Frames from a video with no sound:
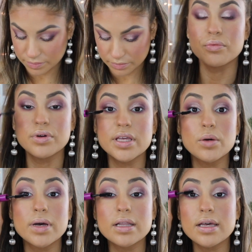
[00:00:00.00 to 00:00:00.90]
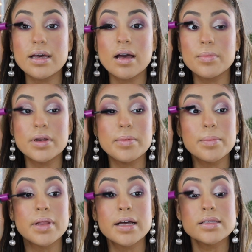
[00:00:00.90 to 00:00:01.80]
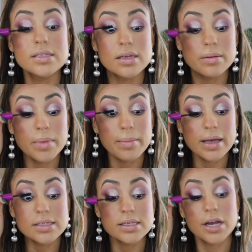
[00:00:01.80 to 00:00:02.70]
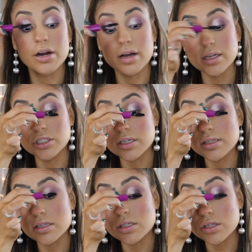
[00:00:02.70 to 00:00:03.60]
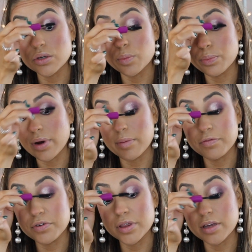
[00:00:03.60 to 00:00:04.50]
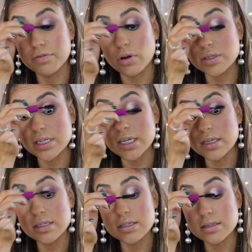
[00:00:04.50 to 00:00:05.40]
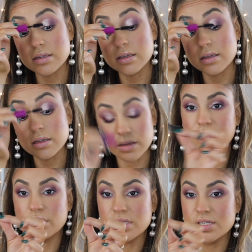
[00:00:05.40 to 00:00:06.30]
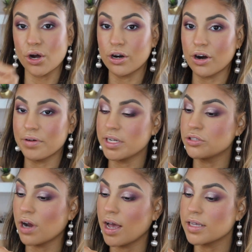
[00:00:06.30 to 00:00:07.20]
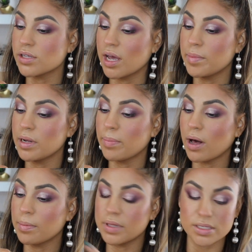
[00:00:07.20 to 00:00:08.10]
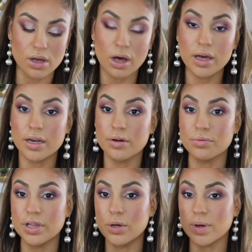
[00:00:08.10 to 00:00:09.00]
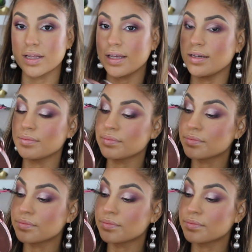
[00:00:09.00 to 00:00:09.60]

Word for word: Really quickly, I'm going to be applying some mascara just to prep for the falsies. Falsies are already dry, so I'm going to pop these on really quickly.